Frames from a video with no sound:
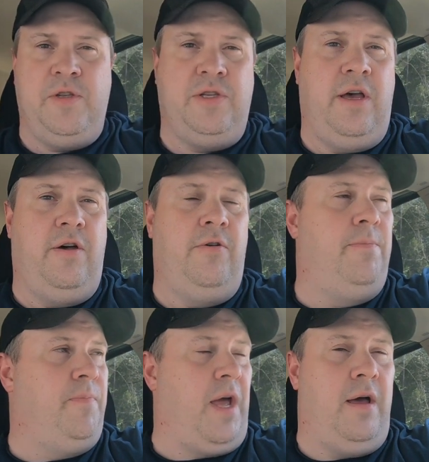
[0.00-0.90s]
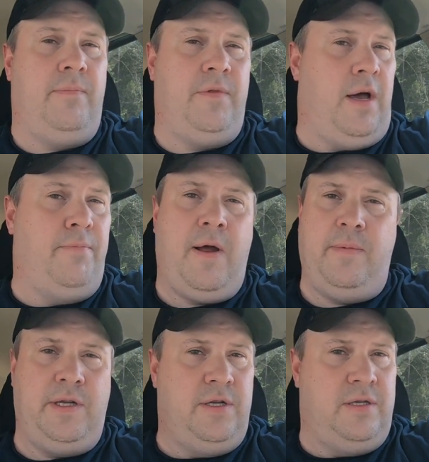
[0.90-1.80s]
So I'll
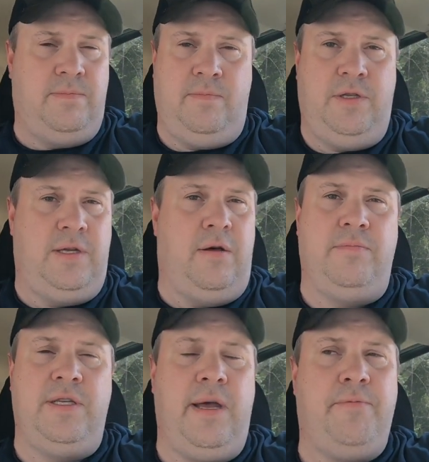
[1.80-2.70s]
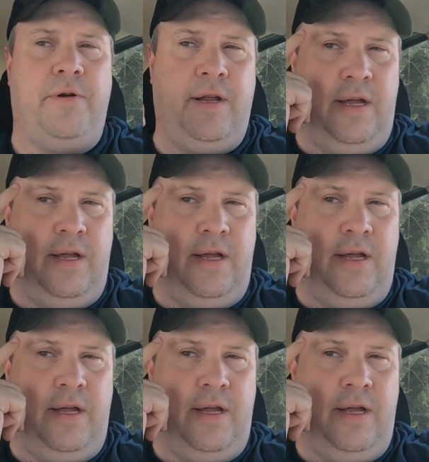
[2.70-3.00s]
probably just sell them separate.